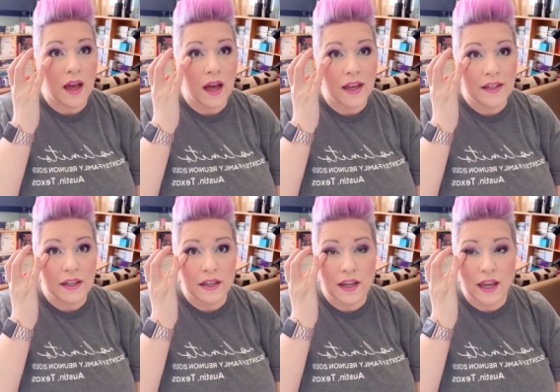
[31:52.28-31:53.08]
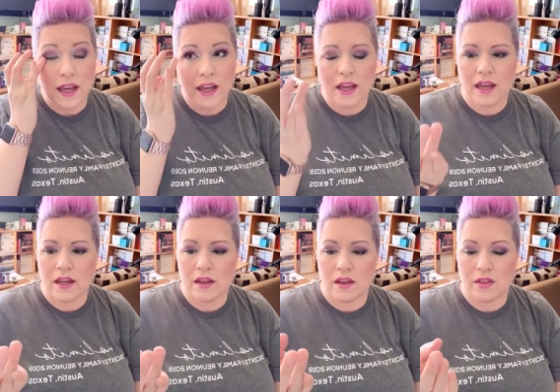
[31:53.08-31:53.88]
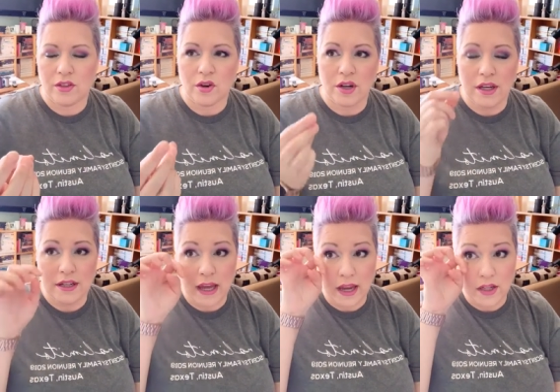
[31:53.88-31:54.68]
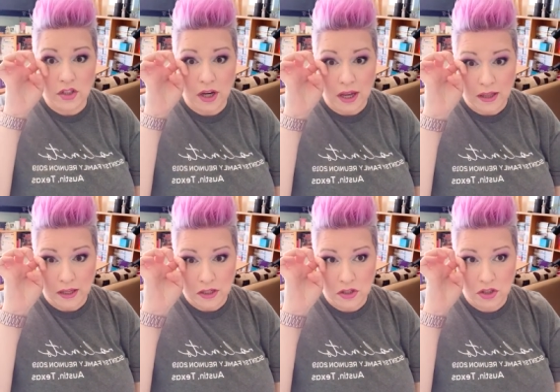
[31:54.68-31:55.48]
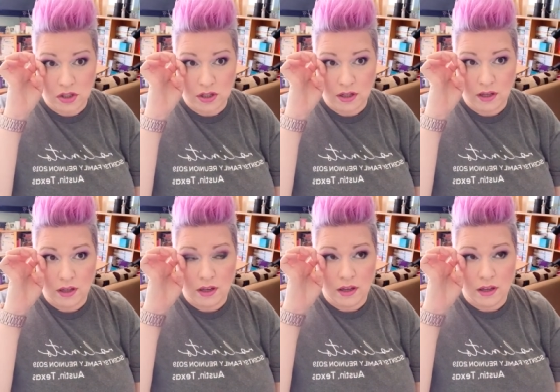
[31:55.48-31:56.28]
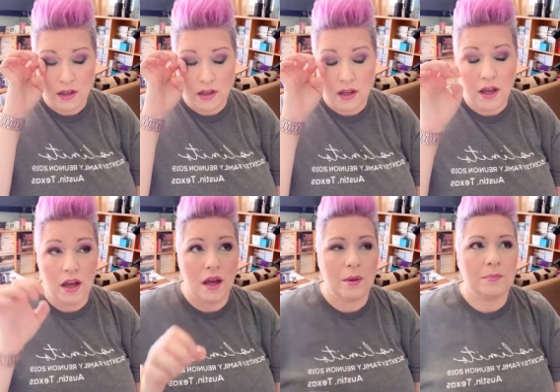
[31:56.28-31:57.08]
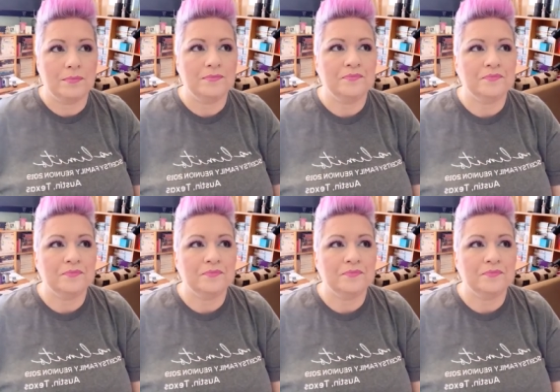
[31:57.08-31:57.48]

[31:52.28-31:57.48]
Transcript: I did a 30 day challenge. Um,